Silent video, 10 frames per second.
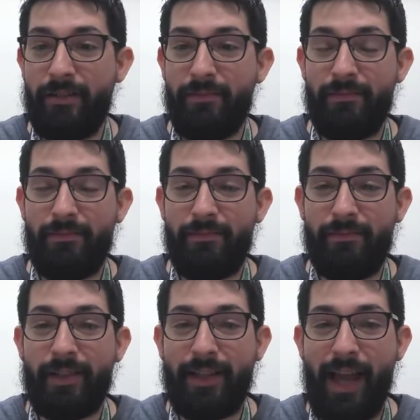so
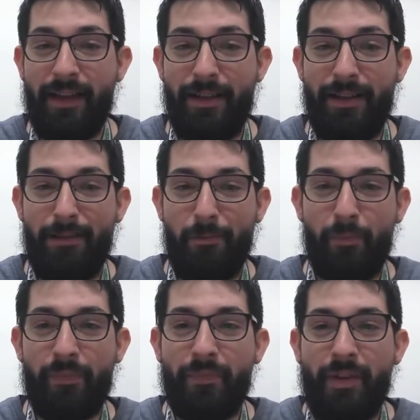crazy. How's
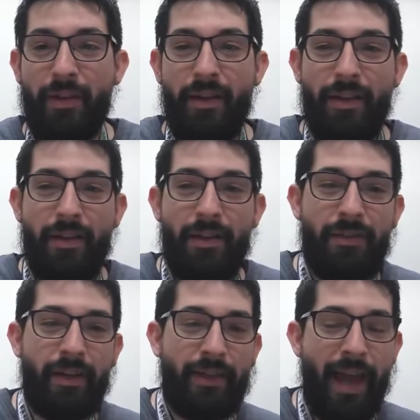that been going? What
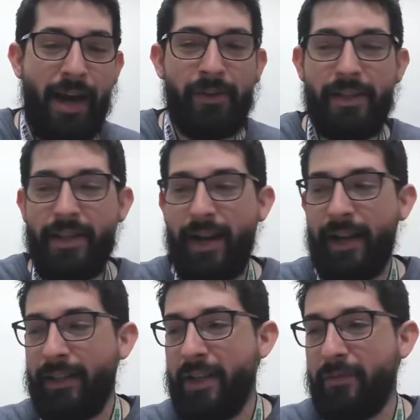the county that
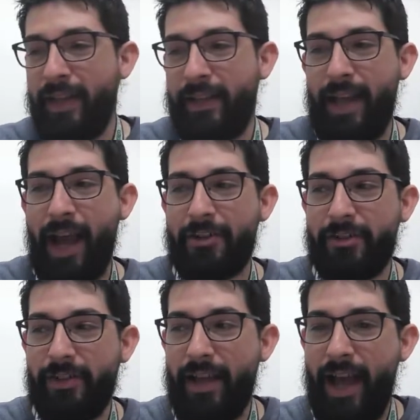I live in
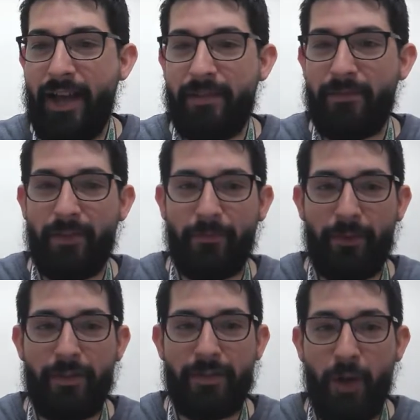actually had the
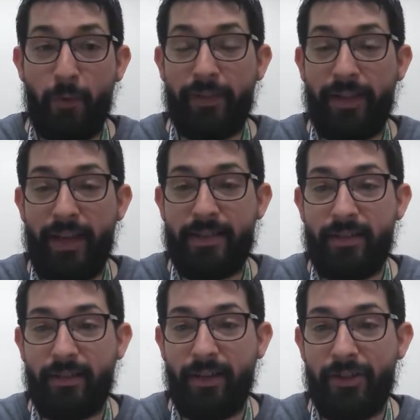first COVID
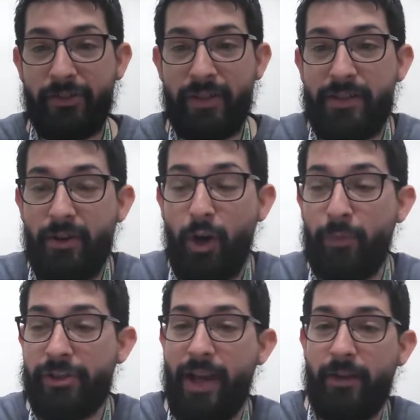case in the country.
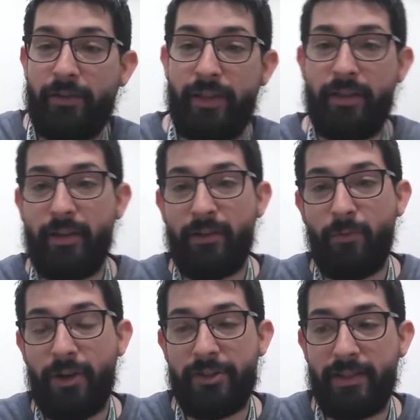Snohomish County here
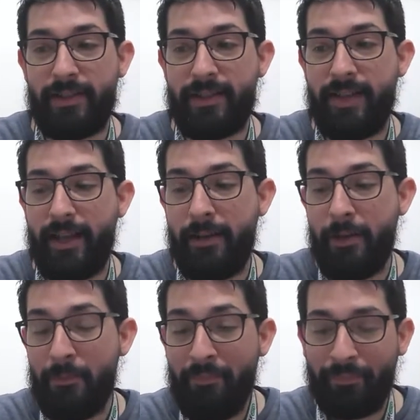in Washington State
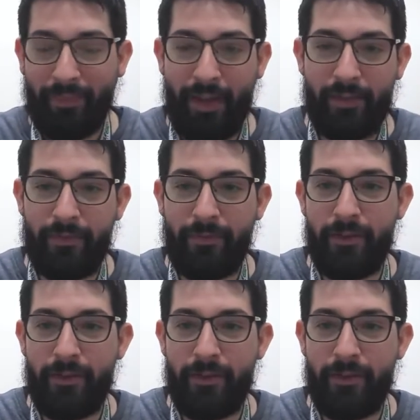had the